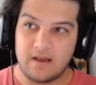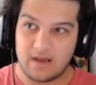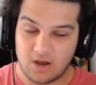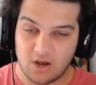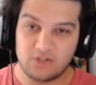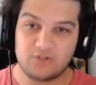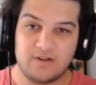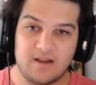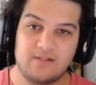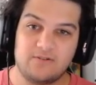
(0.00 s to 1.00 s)

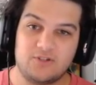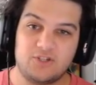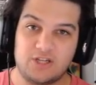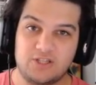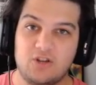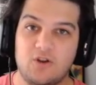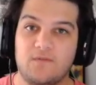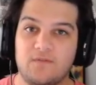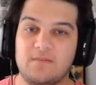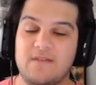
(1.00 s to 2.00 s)
$100 just to go
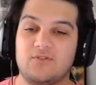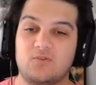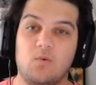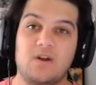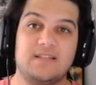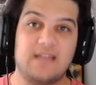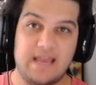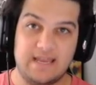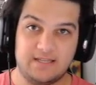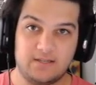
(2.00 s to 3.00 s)
from levels 1 to
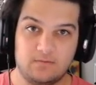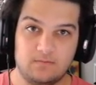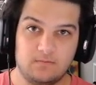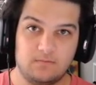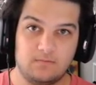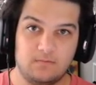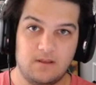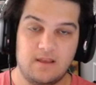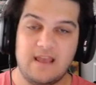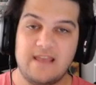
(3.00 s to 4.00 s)
8.
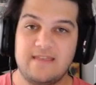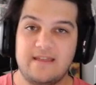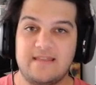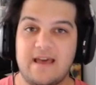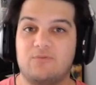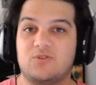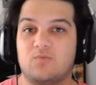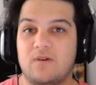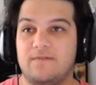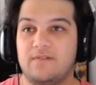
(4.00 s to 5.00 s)
And then that was
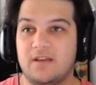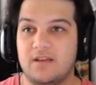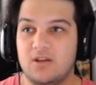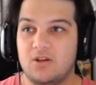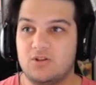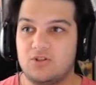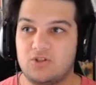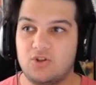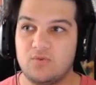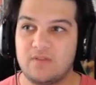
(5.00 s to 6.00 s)
roughly
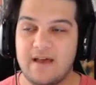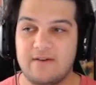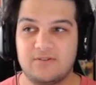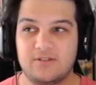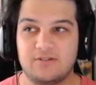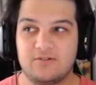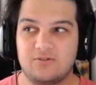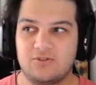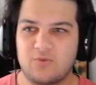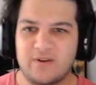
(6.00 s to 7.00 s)
2,000 or
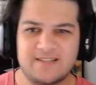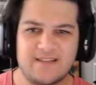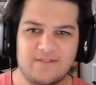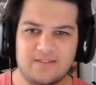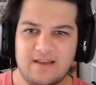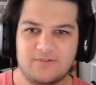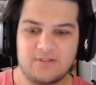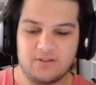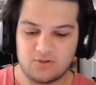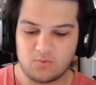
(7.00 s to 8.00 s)

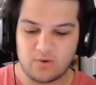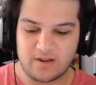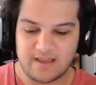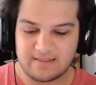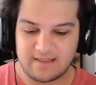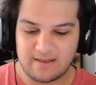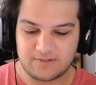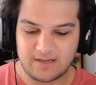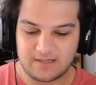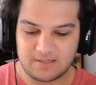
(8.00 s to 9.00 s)
27,000 or
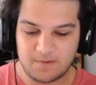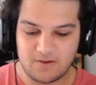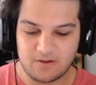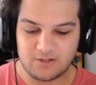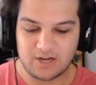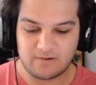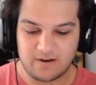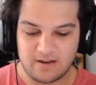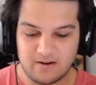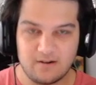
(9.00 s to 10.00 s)
28,000 XP. You can check right
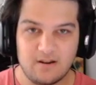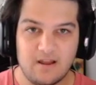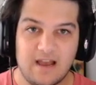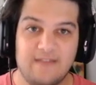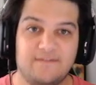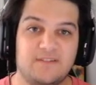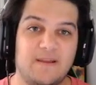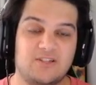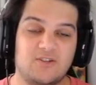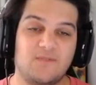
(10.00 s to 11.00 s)
here. I have
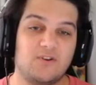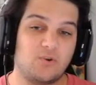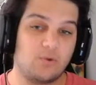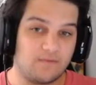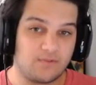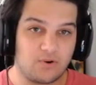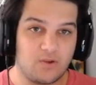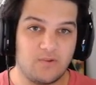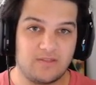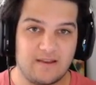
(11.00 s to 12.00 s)
spent so far a total of
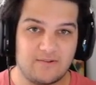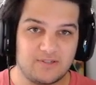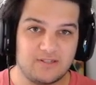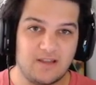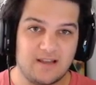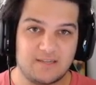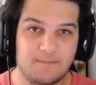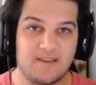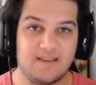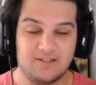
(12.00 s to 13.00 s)
31,000
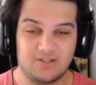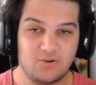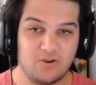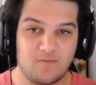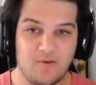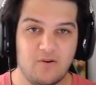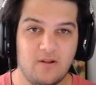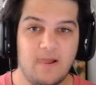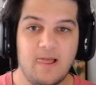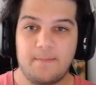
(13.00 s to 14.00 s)
XP in studio mode,
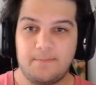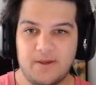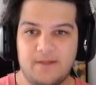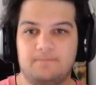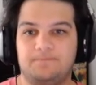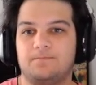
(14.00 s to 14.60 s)
but